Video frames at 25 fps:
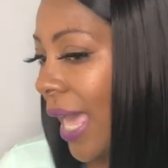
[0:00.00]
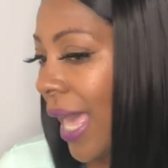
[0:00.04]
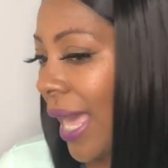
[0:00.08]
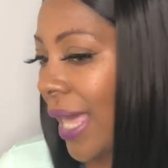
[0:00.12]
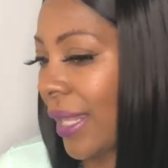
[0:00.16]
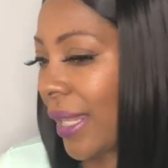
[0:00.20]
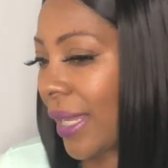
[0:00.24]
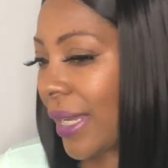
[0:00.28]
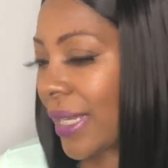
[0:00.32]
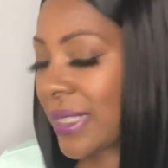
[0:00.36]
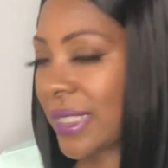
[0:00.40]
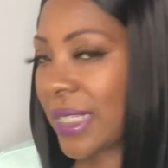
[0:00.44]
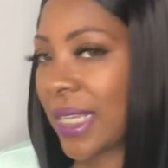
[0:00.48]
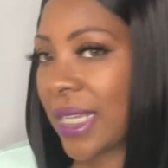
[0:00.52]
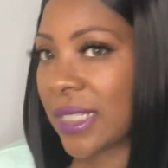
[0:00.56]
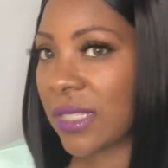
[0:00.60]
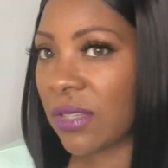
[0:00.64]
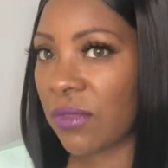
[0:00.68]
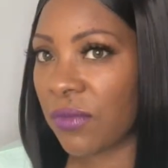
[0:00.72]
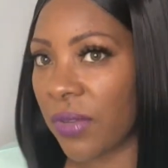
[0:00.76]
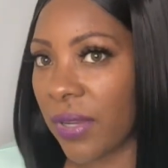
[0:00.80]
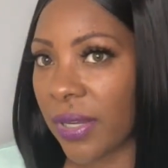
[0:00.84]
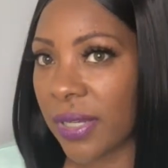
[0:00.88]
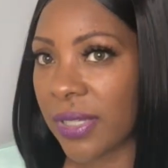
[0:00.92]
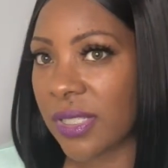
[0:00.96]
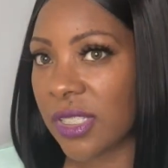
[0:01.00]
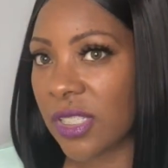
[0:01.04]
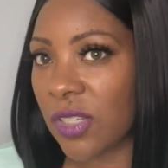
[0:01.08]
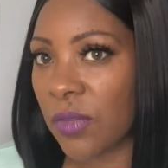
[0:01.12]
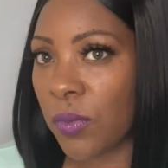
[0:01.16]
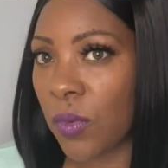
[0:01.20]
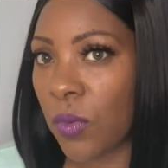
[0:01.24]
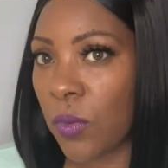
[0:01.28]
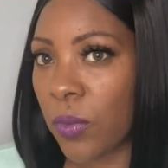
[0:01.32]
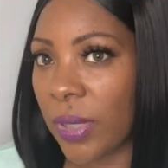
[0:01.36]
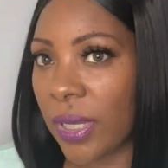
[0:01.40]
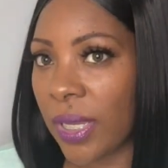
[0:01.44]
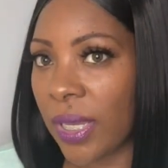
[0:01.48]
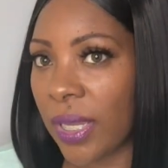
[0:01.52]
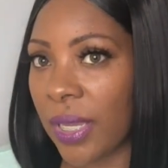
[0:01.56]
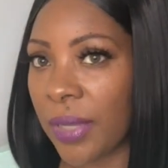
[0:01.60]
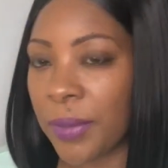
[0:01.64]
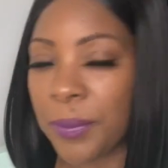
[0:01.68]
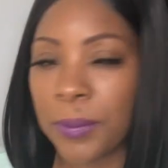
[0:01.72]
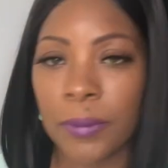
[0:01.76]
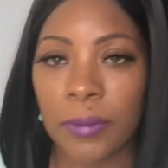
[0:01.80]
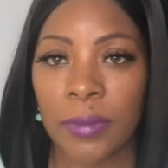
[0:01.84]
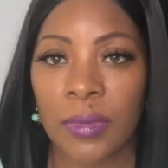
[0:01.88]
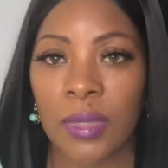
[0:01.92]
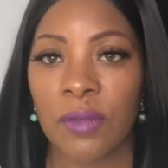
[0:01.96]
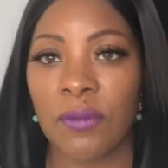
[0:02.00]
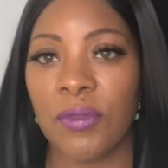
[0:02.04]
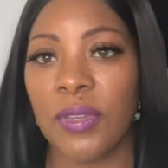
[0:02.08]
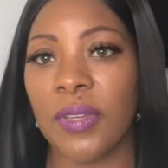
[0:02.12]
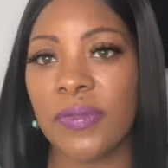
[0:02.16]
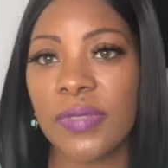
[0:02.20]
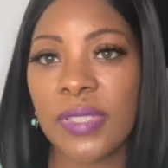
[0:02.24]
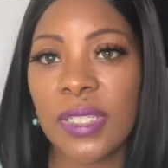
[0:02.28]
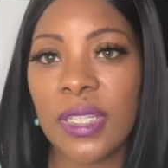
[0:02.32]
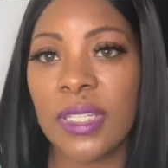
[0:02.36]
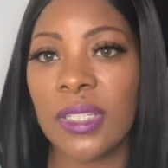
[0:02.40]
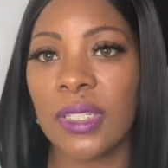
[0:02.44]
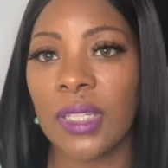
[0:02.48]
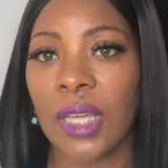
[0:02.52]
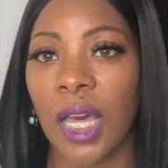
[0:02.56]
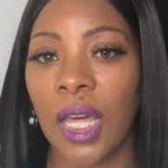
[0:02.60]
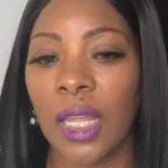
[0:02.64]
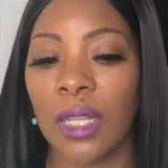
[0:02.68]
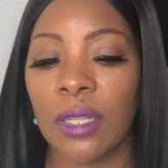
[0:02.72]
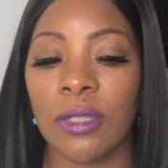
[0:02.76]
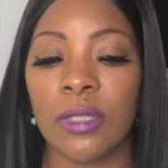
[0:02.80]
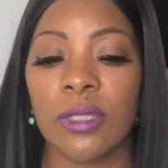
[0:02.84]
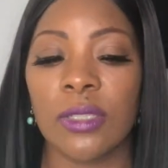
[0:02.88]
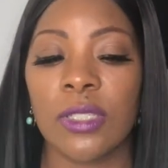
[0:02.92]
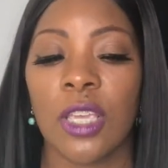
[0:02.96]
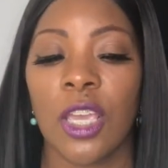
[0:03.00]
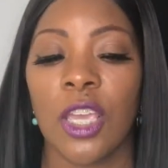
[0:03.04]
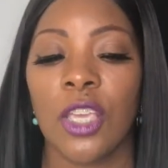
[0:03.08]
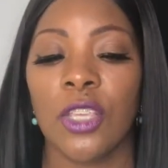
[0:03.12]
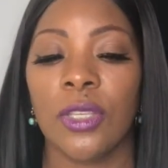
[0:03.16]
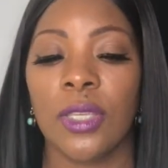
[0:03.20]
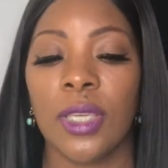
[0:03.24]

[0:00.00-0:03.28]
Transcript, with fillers: I, like I said, it's a very simple wig, $15.